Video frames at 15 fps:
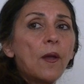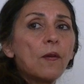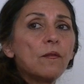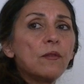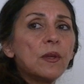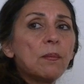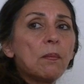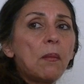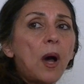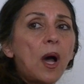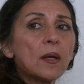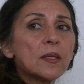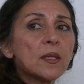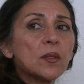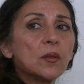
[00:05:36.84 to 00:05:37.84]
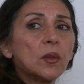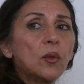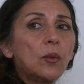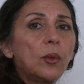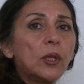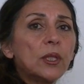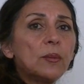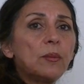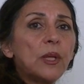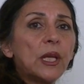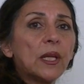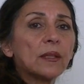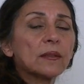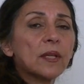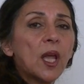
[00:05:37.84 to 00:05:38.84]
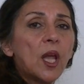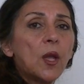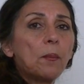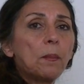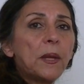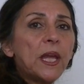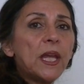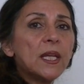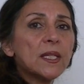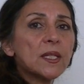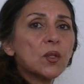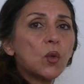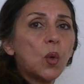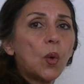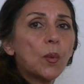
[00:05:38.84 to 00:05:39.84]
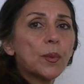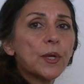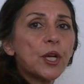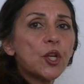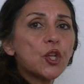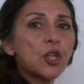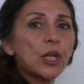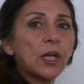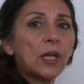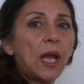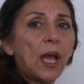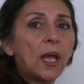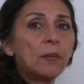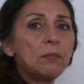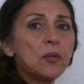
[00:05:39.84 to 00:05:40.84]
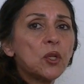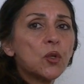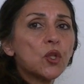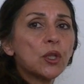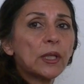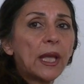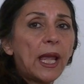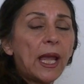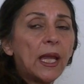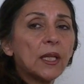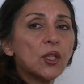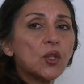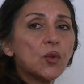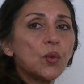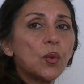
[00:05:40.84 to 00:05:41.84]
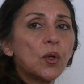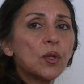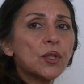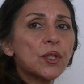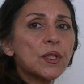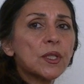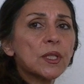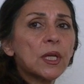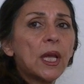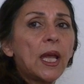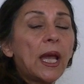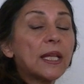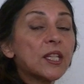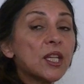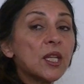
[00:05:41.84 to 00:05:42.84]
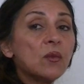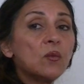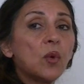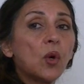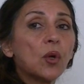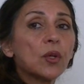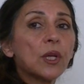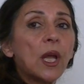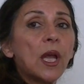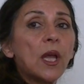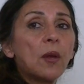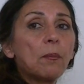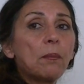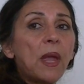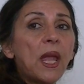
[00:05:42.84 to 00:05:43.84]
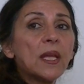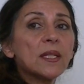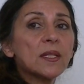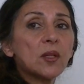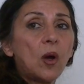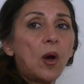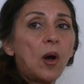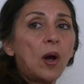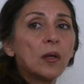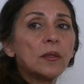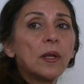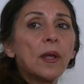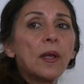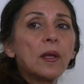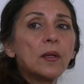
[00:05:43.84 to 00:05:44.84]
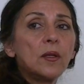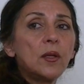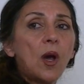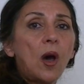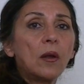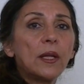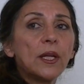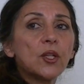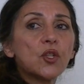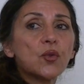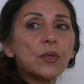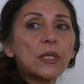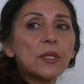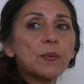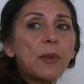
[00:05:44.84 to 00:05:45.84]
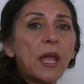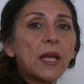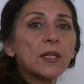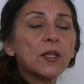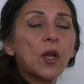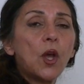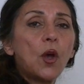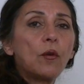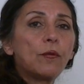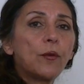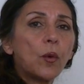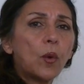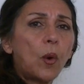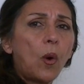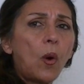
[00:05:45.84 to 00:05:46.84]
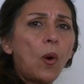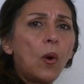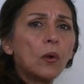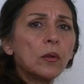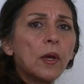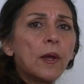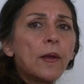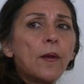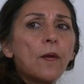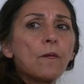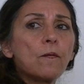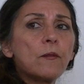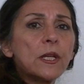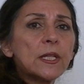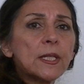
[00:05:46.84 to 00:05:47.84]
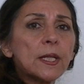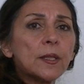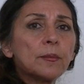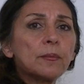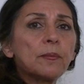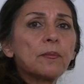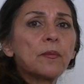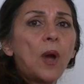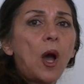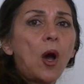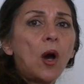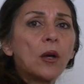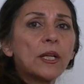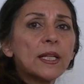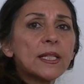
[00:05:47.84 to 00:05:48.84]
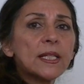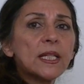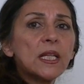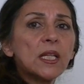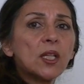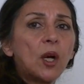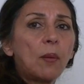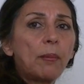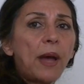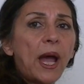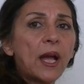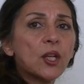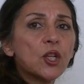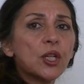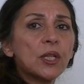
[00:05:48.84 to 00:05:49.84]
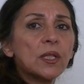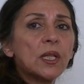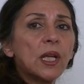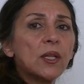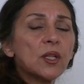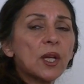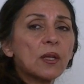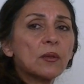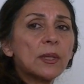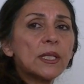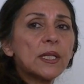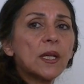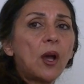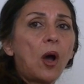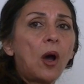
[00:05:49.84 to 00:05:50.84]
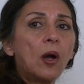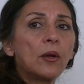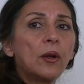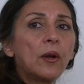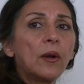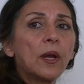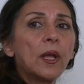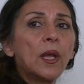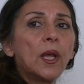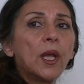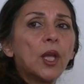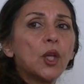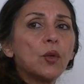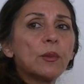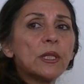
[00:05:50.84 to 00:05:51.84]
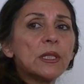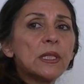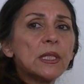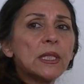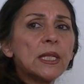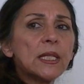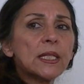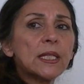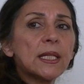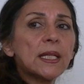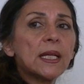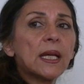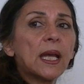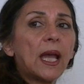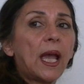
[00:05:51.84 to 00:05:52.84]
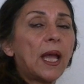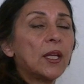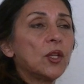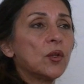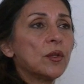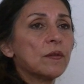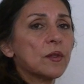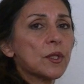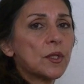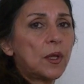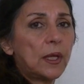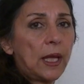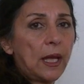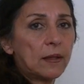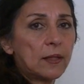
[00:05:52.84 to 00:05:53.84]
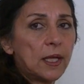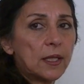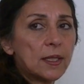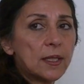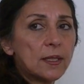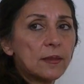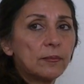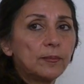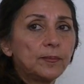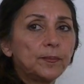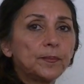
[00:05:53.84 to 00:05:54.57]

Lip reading: We must globally build peace, cooperation, and mutual aid towards teamwork based on knowledge, respect for all, wisdom, honesty, compassion, integrity, honor, human dignity, and universal ethics.